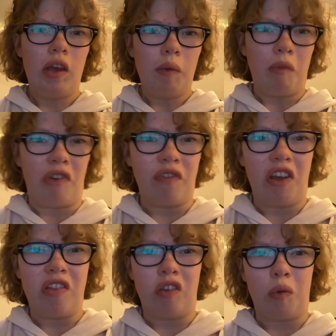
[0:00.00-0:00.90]
my
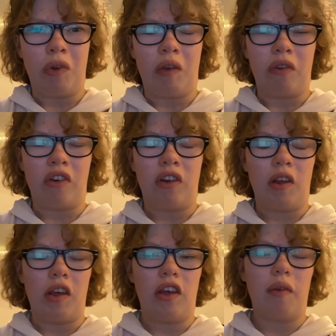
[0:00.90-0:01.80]
friends or whatever
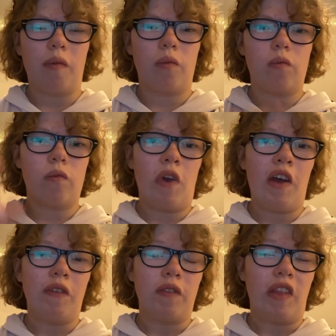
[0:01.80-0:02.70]
to
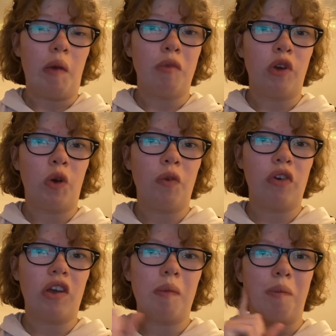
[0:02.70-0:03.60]
have them look over
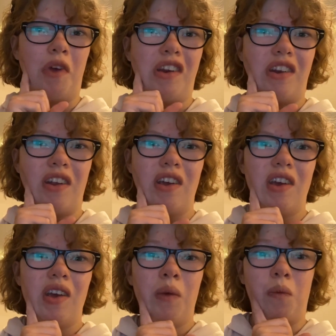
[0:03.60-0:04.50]
it. But
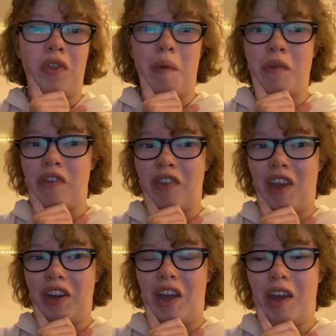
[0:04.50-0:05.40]
with that being
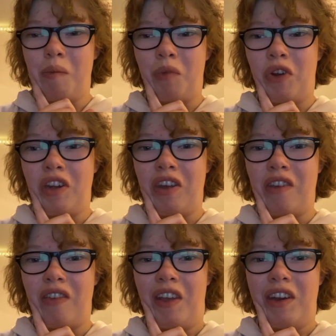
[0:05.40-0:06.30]
said, I'm pretty
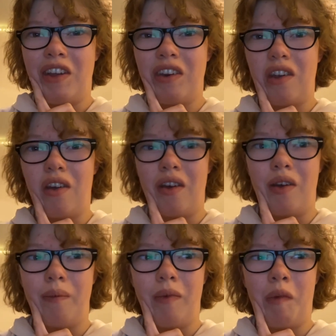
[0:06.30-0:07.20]
excited.
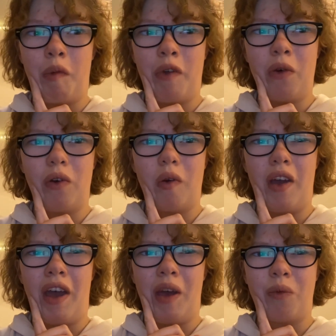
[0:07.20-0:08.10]
I'm about
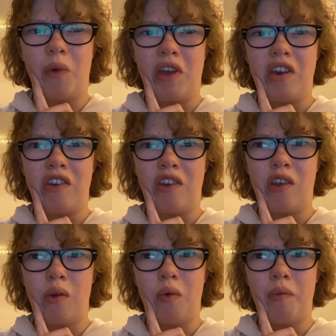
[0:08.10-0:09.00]
halfway
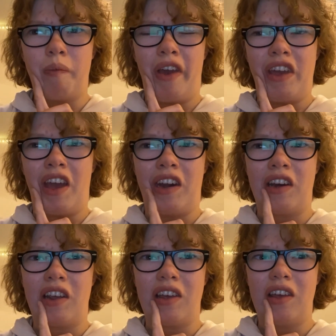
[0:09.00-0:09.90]
into my
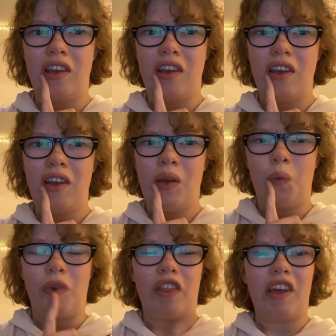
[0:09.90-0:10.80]
editing
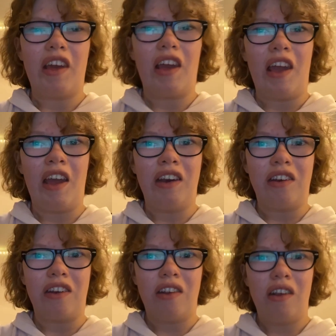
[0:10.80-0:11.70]
with it,
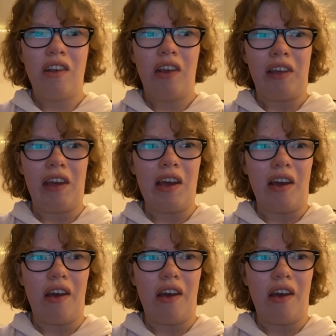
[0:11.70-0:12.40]
and yeah,